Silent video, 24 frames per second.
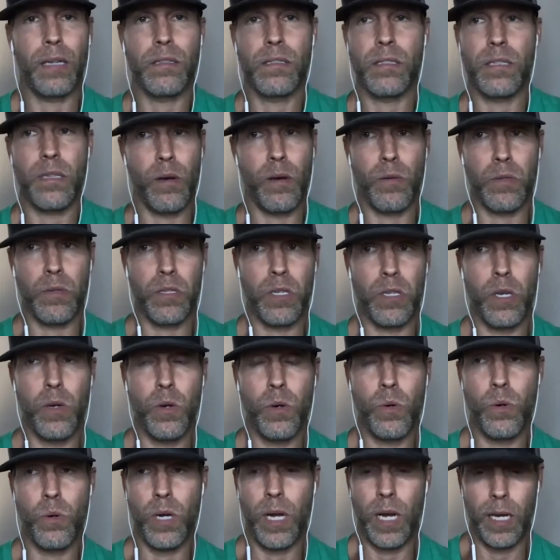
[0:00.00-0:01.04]
So
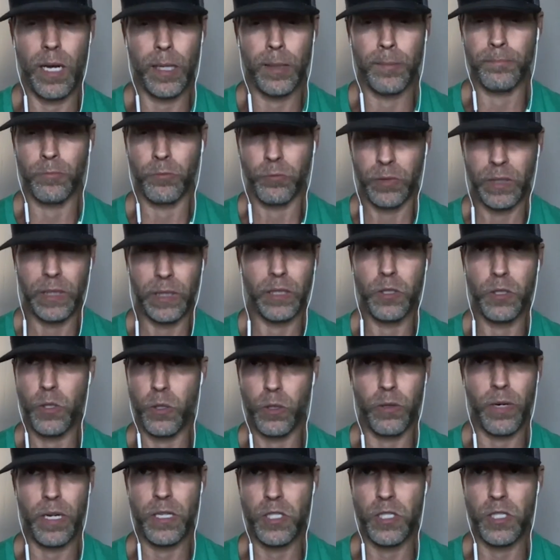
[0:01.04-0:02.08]
you um, really do a
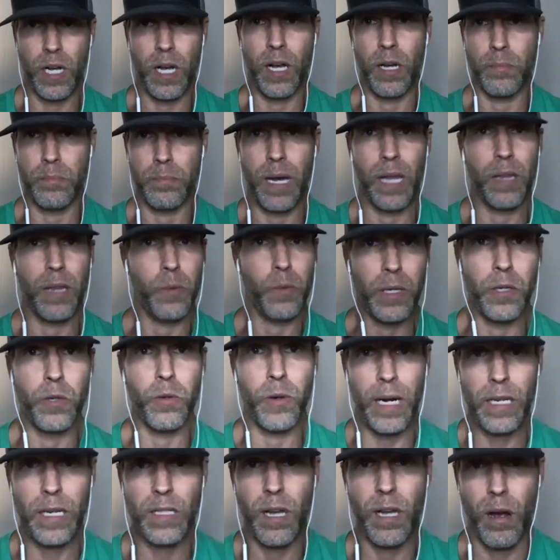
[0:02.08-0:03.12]
great job. By the way,
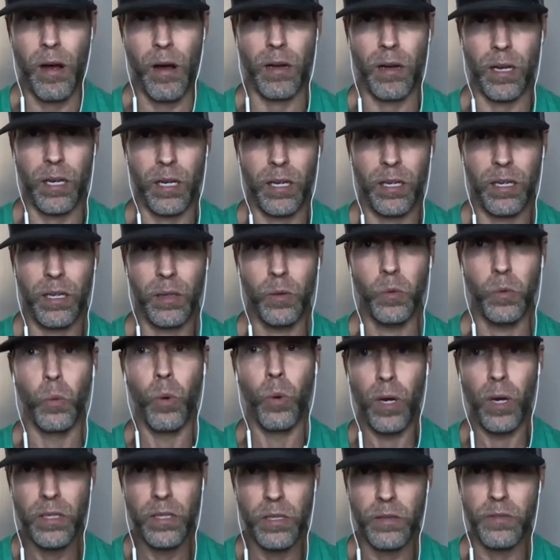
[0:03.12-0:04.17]
great talk.
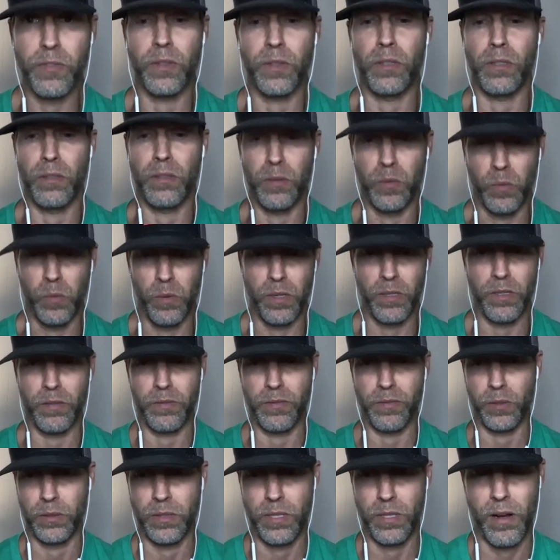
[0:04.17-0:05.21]
Wonderful,
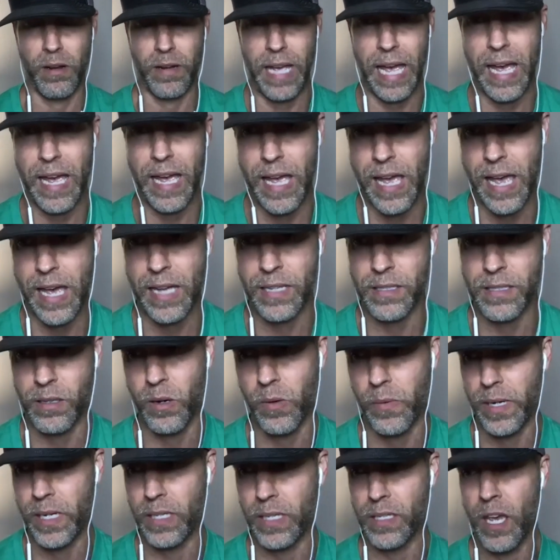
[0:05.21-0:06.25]
wonderful talk as
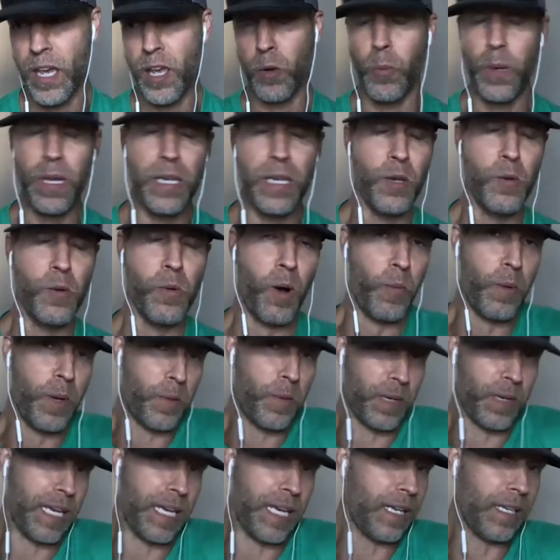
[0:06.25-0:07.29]
always. We knew what we were
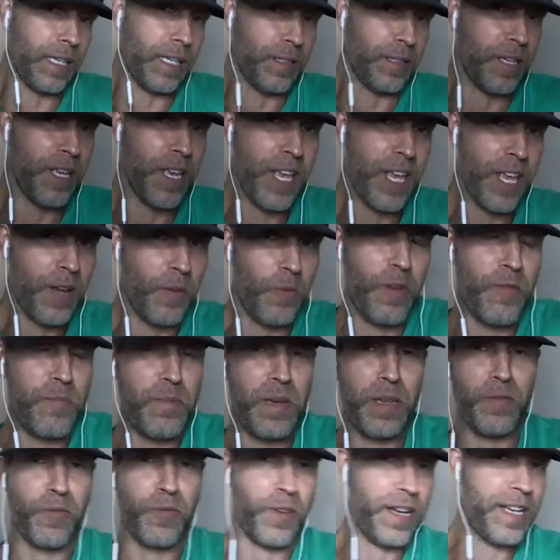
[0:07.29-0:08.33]
getting we've
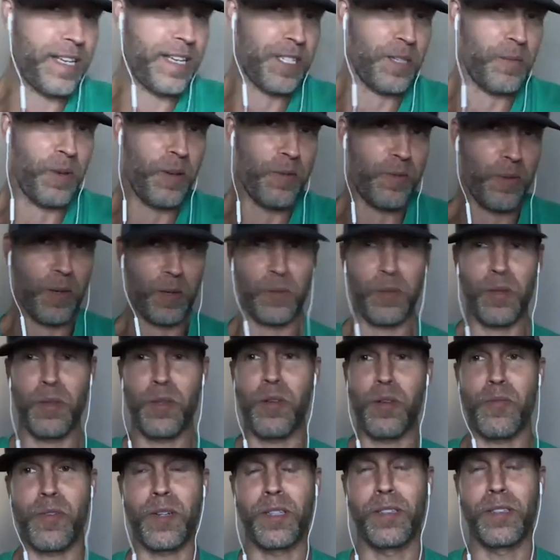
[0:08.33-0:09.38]
been friends and we've worked with you
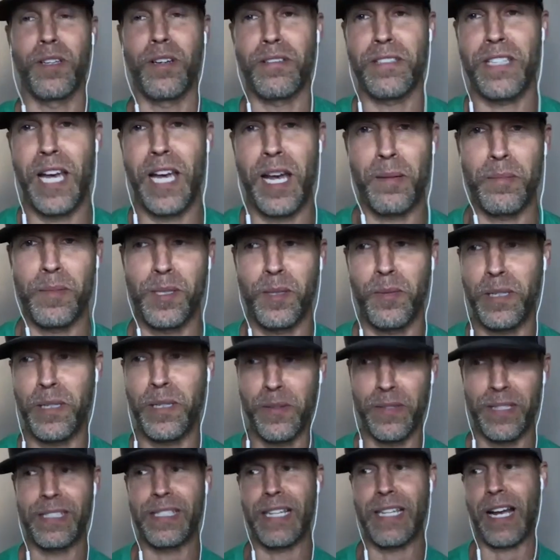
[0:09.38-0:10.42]
for a long time, so we knew
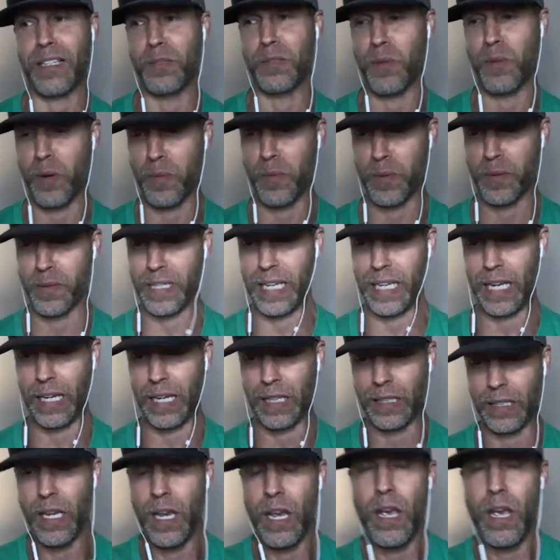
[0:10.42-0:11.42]
exactly what we were getting.